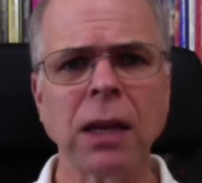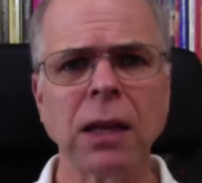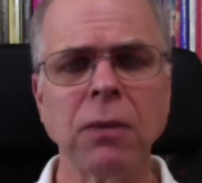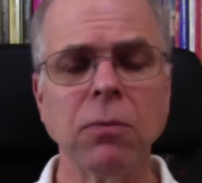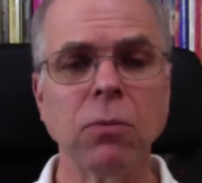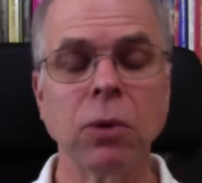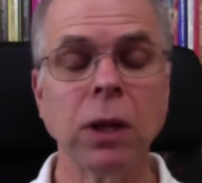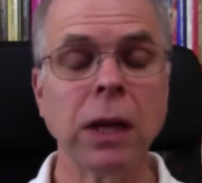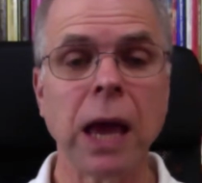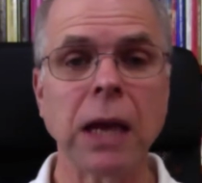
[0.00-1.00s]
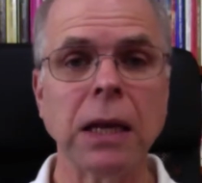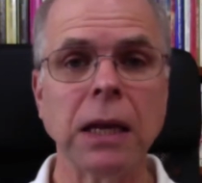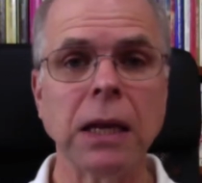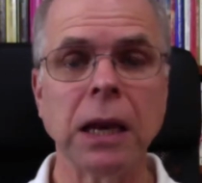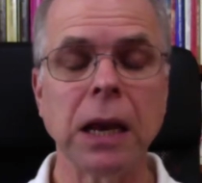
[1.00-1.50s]
he really hadn't
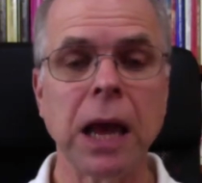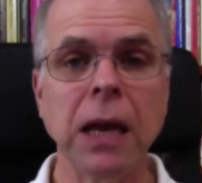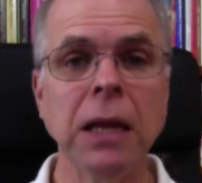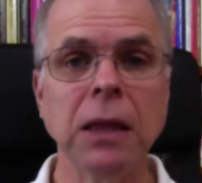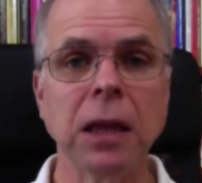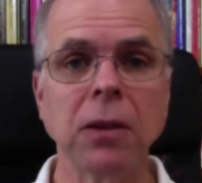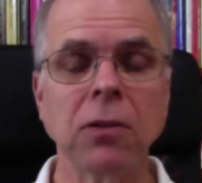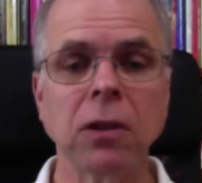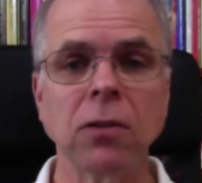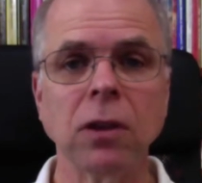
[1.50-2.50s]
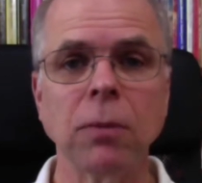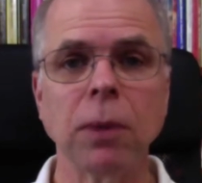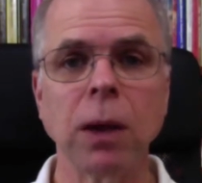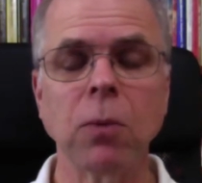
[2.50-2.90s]
eaten anything since he'd been